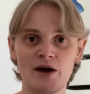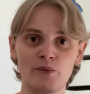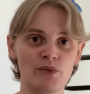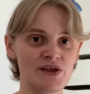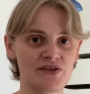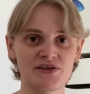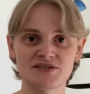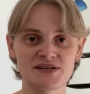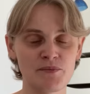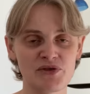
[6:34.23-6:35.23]
with
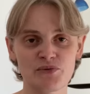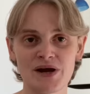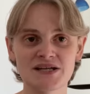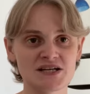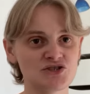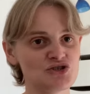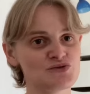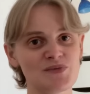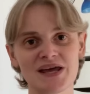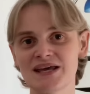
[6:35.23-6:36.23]
some thread and just
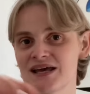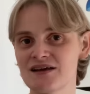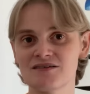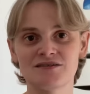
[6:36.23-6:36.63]
making